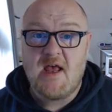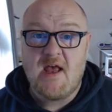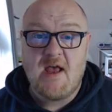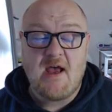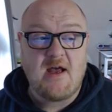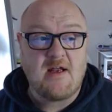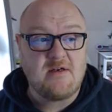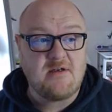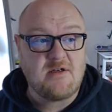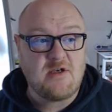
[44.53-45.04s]

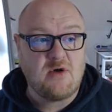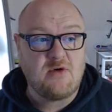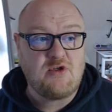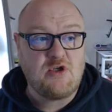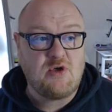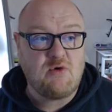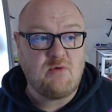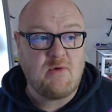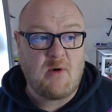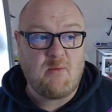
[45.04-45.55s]
and go
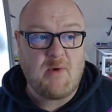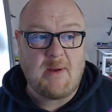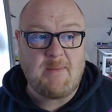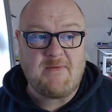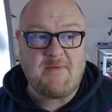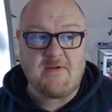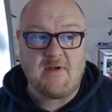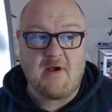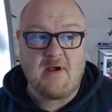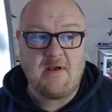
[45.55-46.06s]
to a
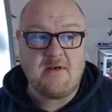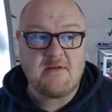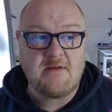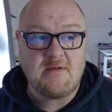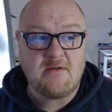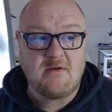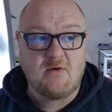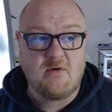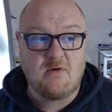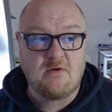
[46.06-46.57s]
website
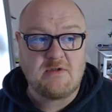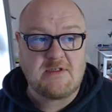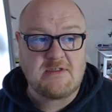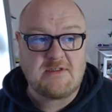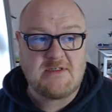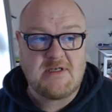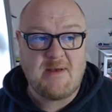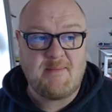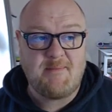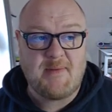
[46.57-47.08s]
called
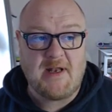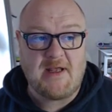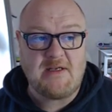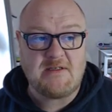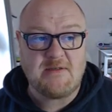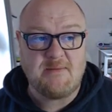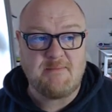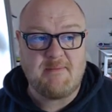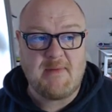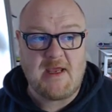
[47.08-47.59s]

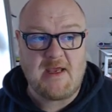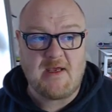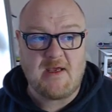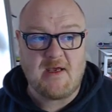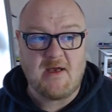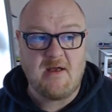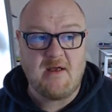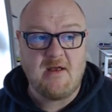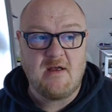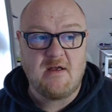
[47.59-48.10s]

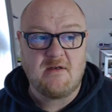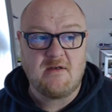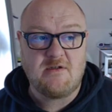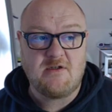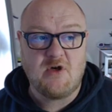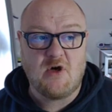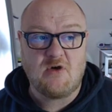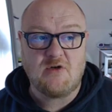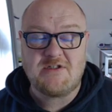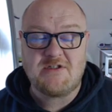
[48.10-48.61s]

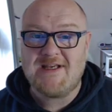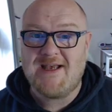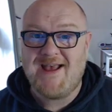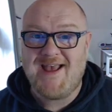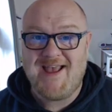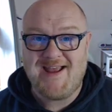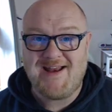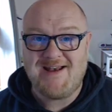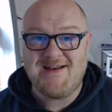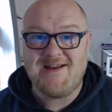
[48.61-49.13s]

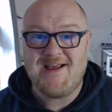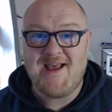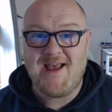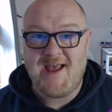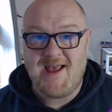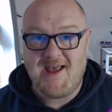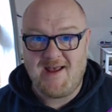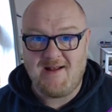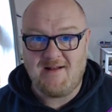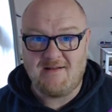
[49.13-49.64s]

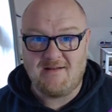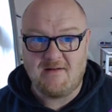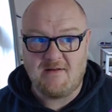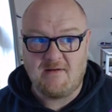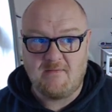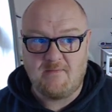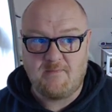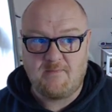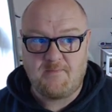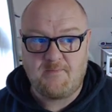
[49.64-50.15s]
templatemaker.nl,
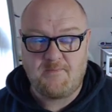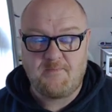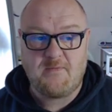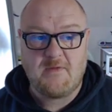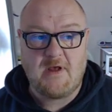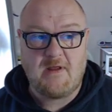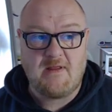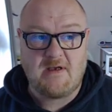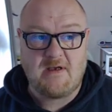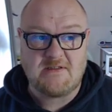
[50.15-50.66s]

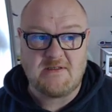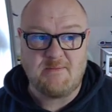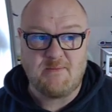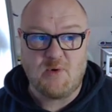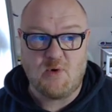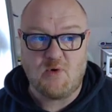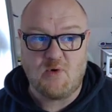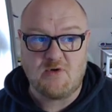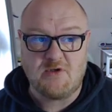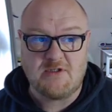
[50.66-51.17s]
and that's
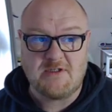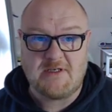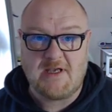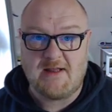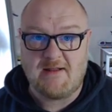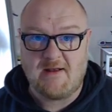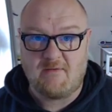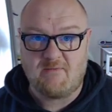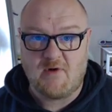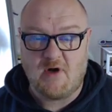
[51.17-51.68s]
important to get
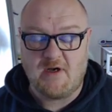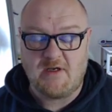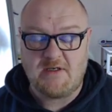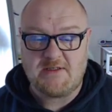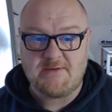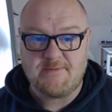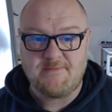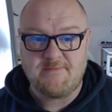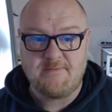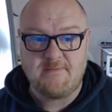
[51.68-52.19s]
that right.
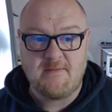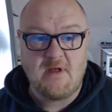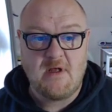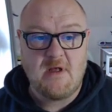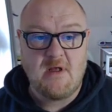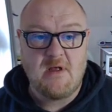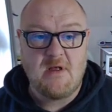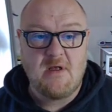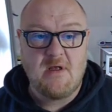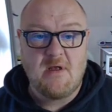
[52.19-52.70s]

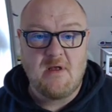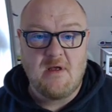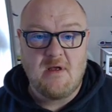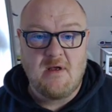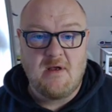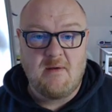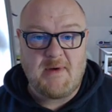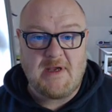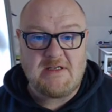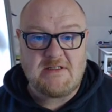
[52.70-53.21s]

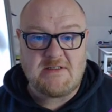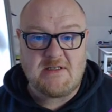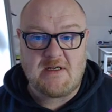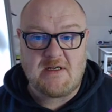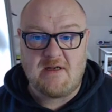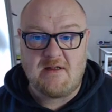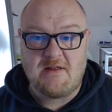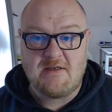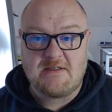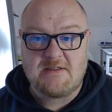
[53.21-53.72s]

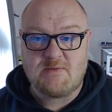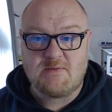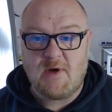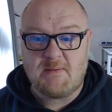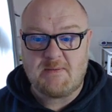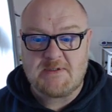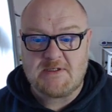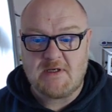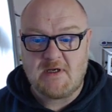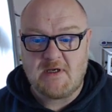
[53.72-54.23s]
Basically, this
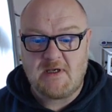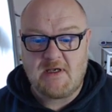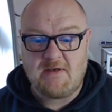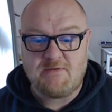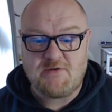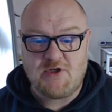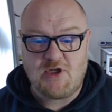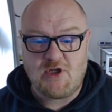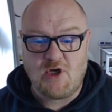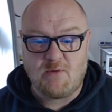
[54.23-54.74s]
website
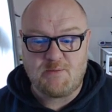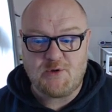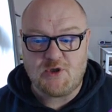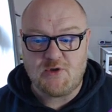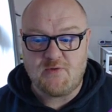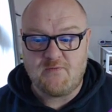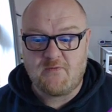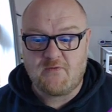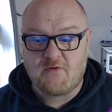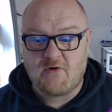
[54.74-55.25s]
gives you the
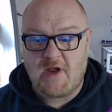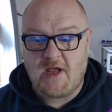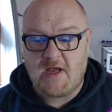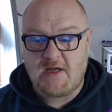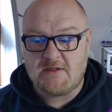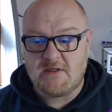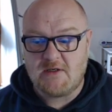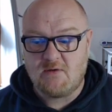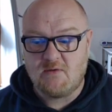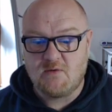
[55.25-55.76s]
option of
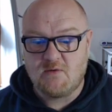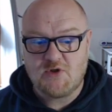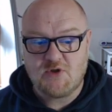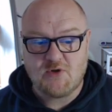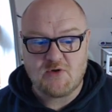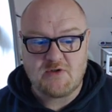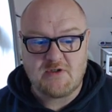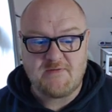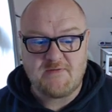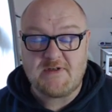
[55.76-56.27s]
creating all
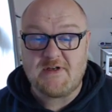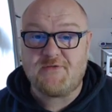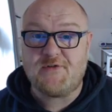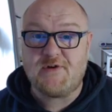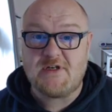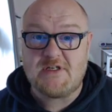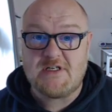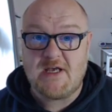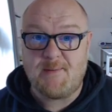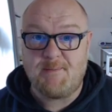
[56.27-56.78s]
sorts of
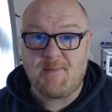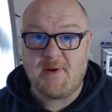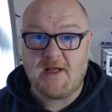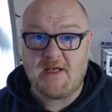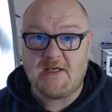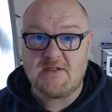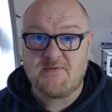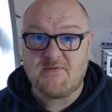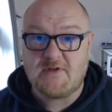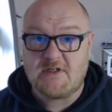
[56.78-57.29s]
different
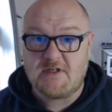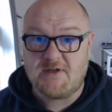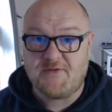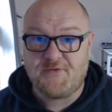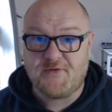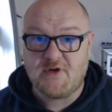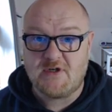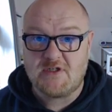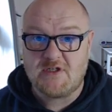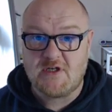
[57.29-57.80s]
templates for
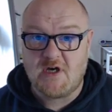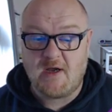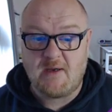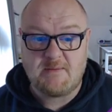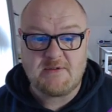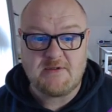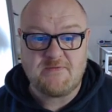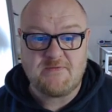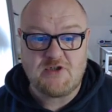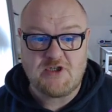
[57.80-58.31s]
different
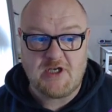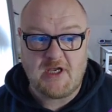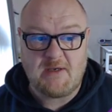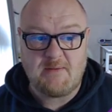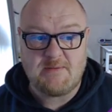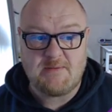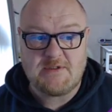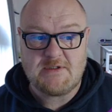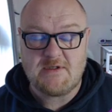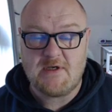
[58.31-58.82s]
types of
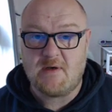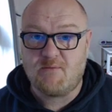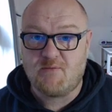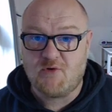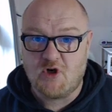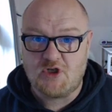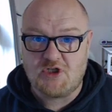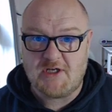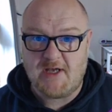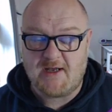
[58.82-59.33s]
shapes and
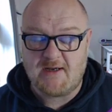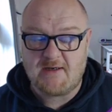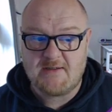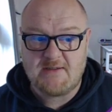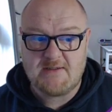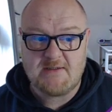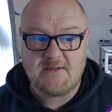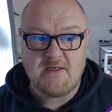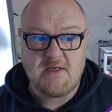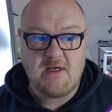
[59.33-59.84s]

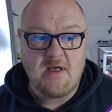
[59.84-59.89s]
projects.